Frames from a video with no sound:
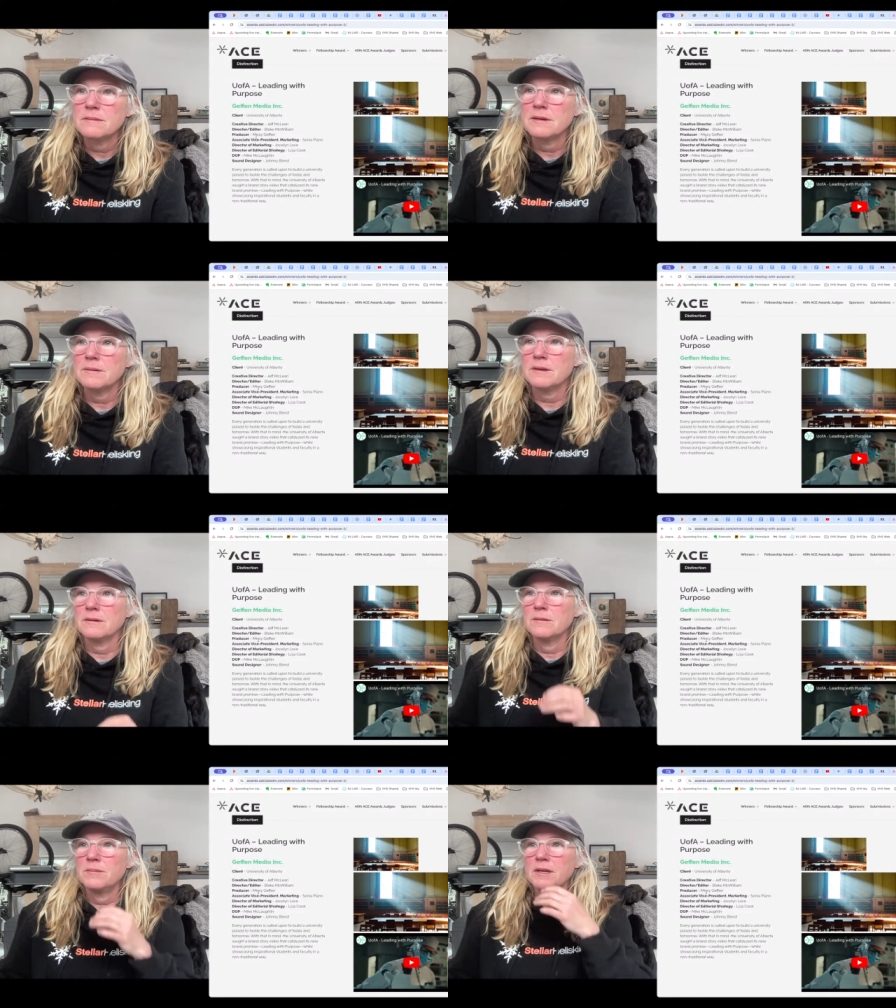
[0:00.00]
Here we
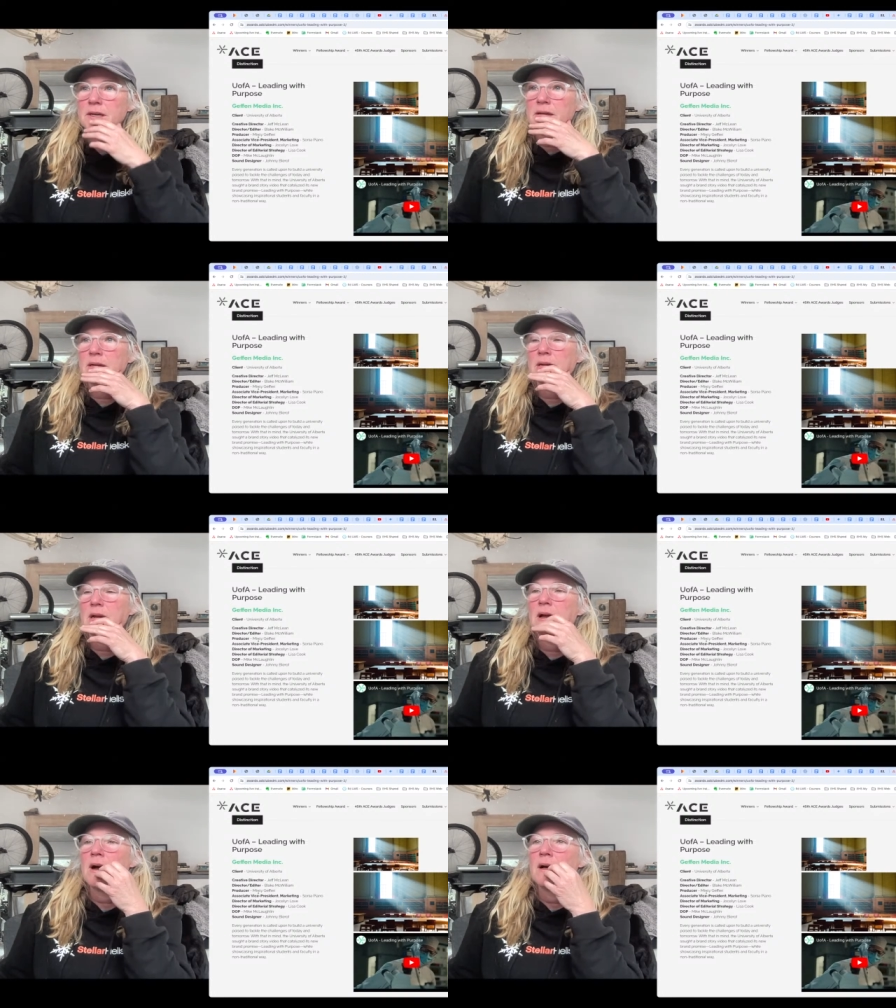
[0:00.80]
go, Blake.
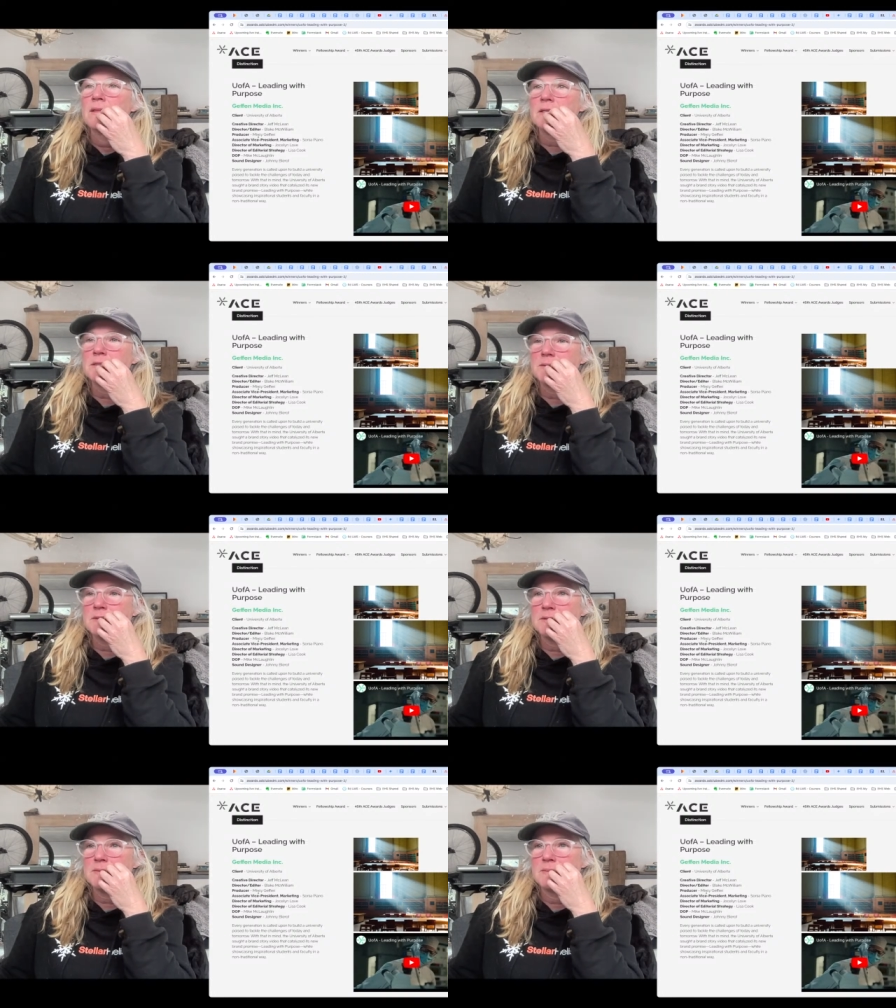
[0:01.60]
This
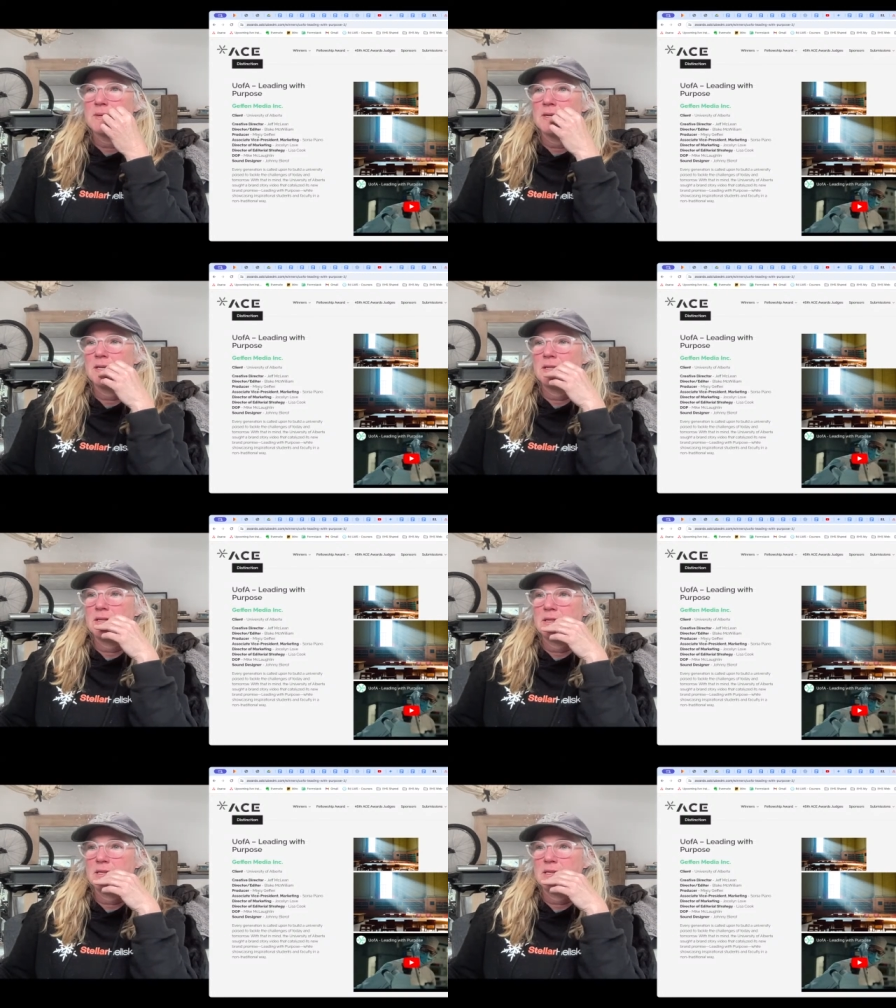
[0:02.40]
is the one I think